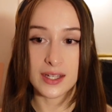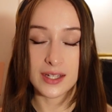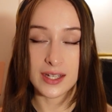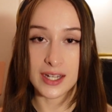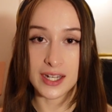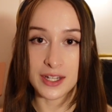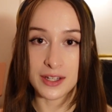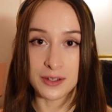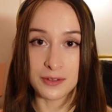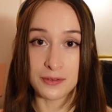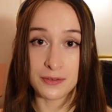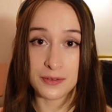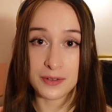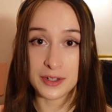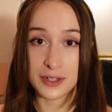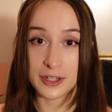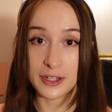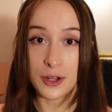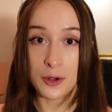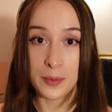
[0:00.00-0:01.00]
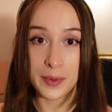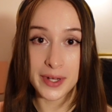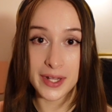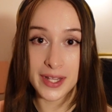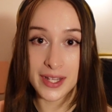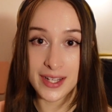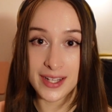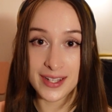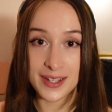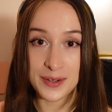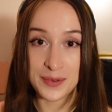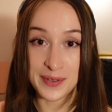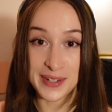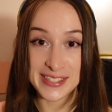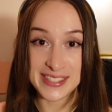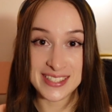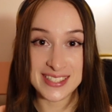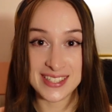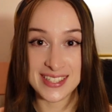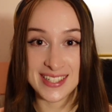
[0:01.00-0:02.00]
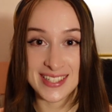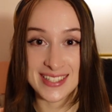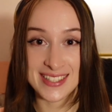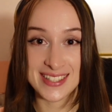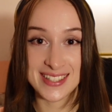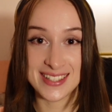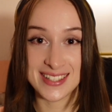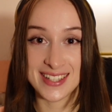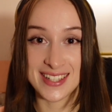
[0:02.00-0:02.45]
And if nobody watches this,